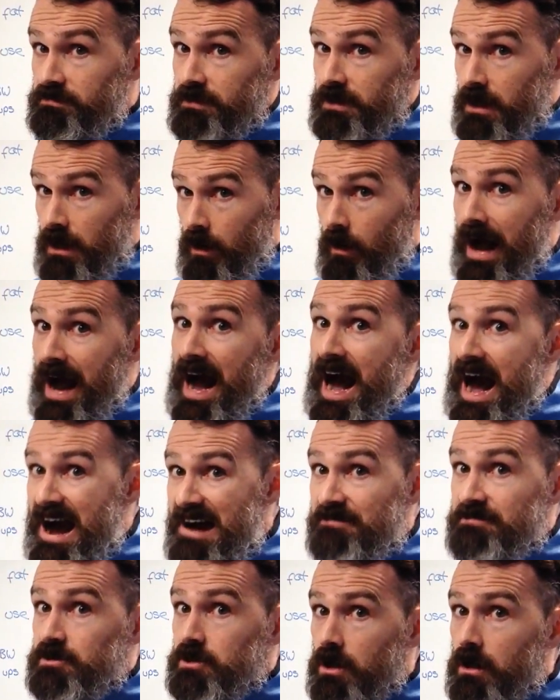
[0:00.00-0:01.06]
you know,
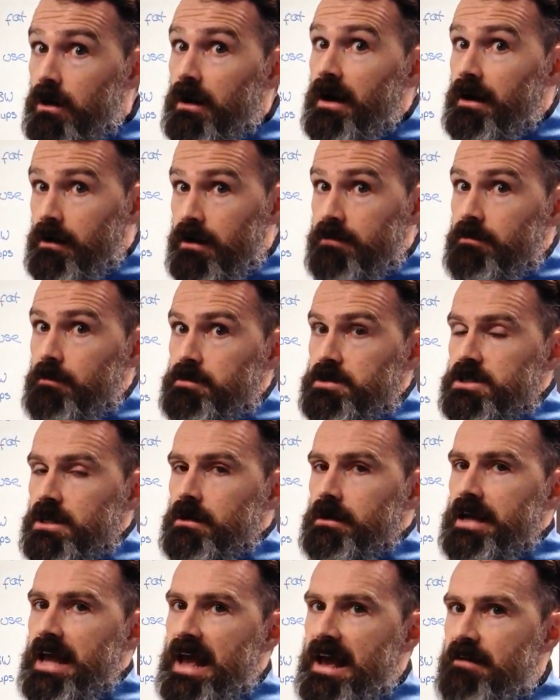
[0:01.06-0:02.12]
after a kind of a
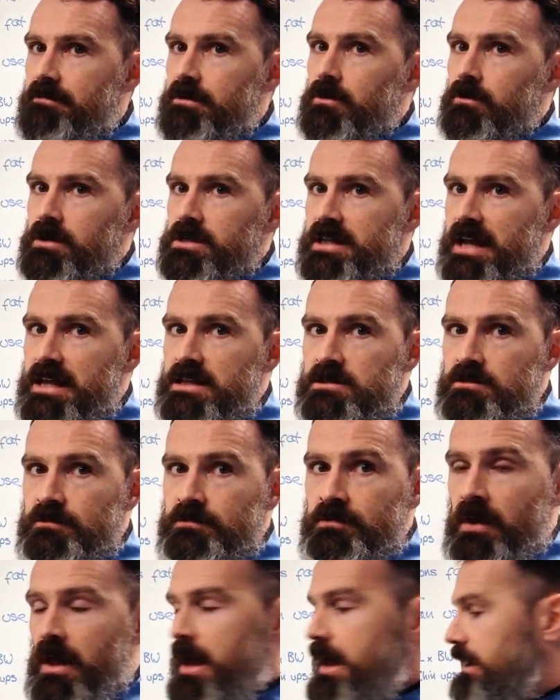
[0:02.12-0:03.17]
particularly heavy or
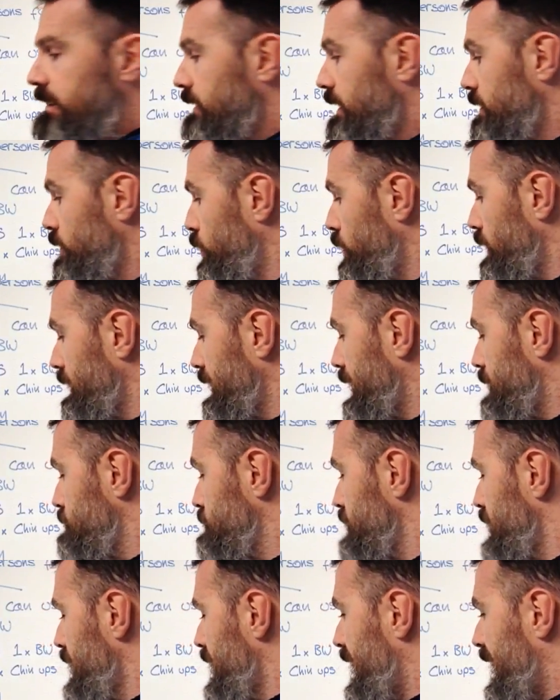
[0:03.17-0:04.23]
intensive kind of
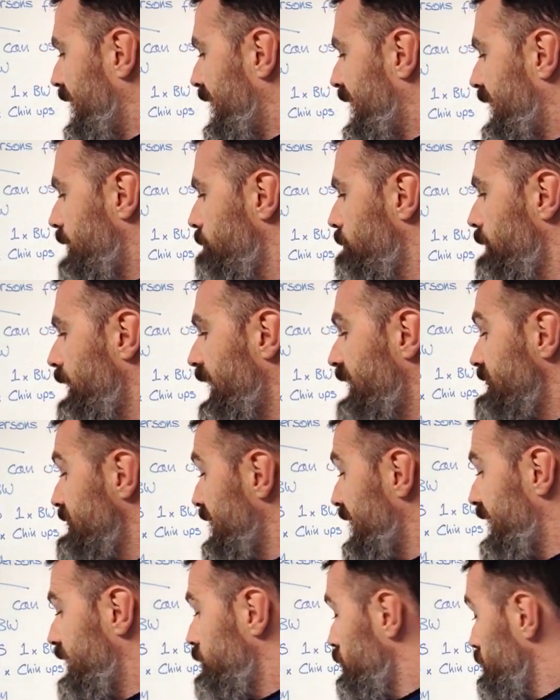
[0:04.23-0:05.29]
workout? And
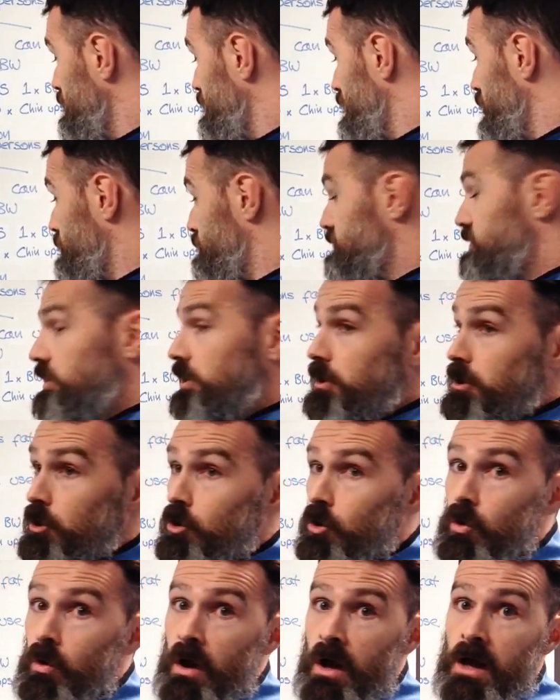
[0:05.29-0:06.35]
then all the way up
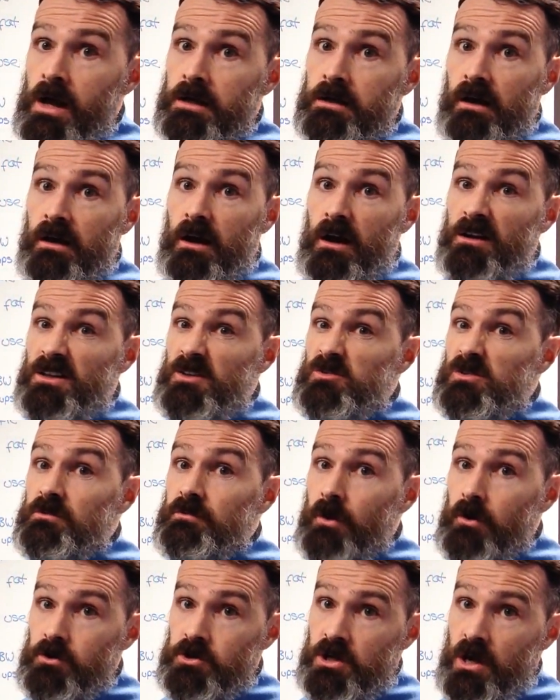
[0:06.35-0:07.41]
to kind of, are they using
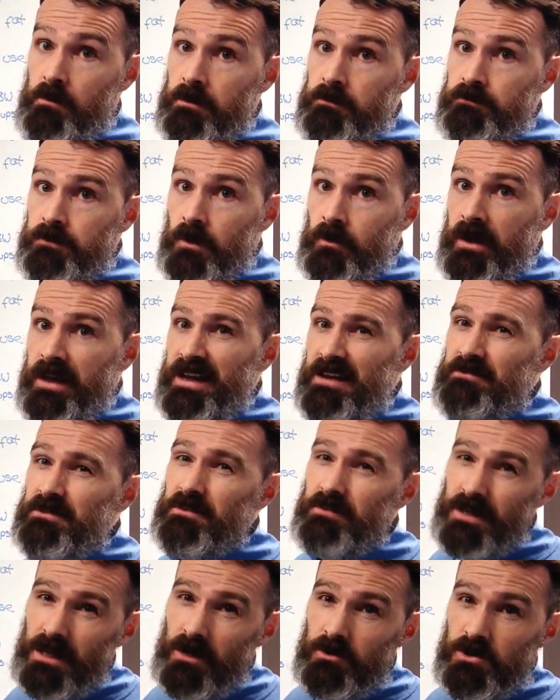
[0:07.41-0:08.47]
Photoshop? Okay, now for
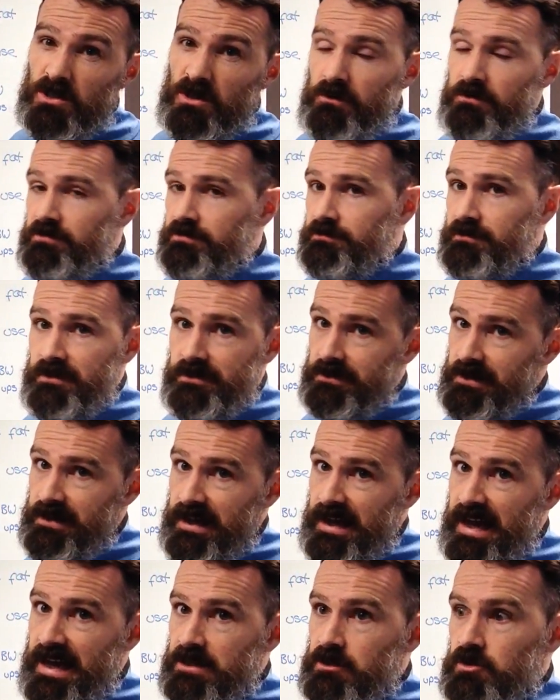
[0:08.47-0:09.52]
the video stuff,
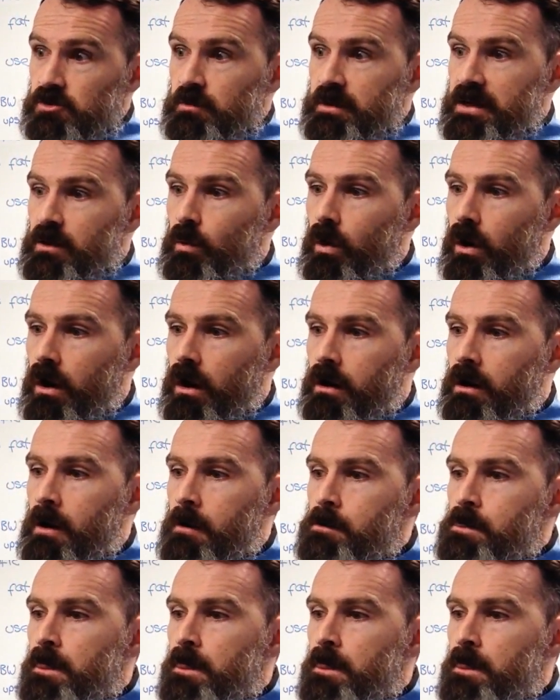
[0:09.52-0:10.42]
it doesn't really work.